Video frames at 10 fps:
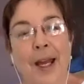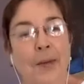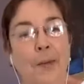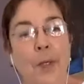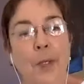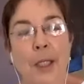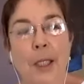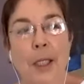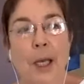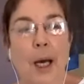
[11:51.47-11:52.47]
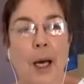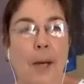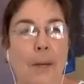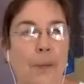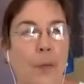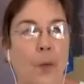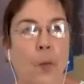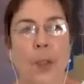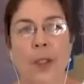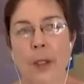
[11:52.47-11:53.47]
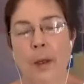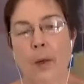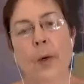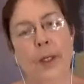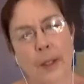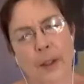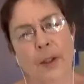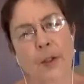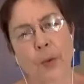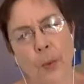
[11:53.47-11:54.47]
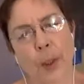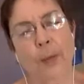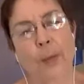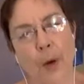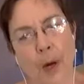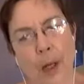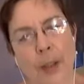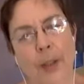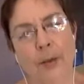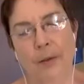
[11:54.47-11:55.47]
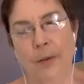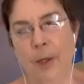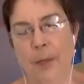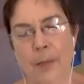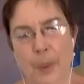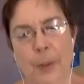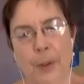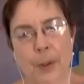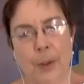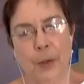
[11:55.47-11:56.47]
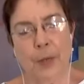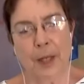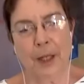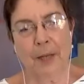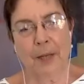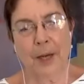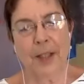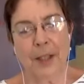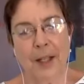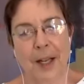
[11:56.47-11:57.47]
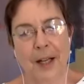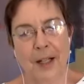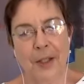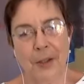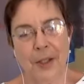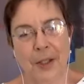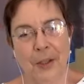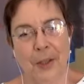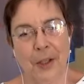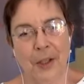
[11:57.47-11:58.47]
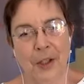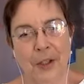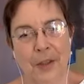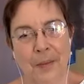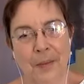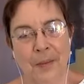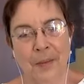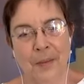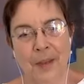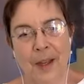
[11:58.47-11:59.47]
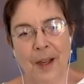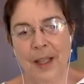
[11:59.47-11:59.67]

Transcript: It was, what do we want from spiritual training, right? Isn't that an interesting question? Honey,